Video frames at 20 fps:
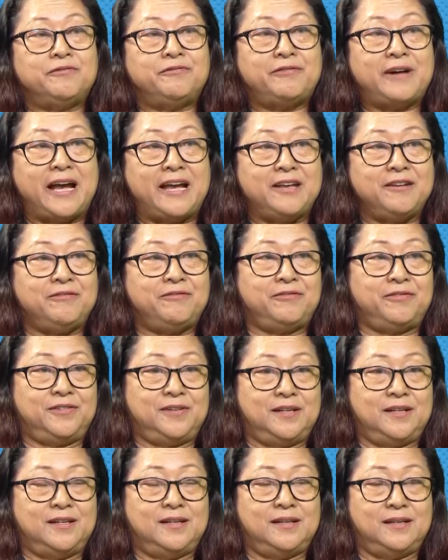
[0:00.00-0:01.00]

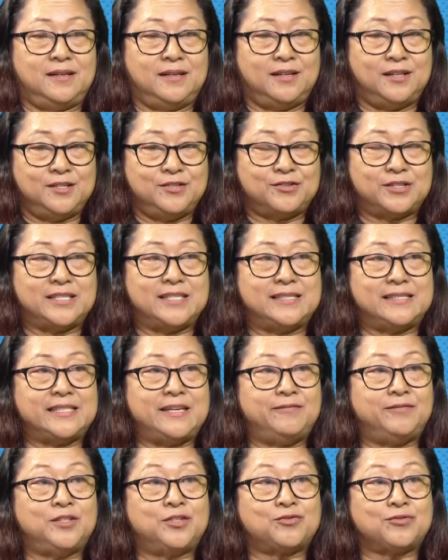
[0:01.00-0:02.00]

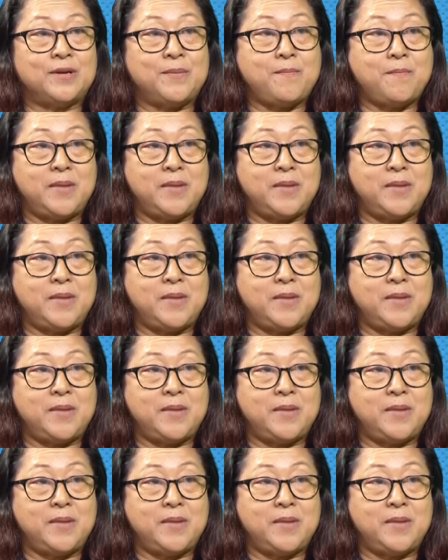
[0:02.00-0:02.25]
$573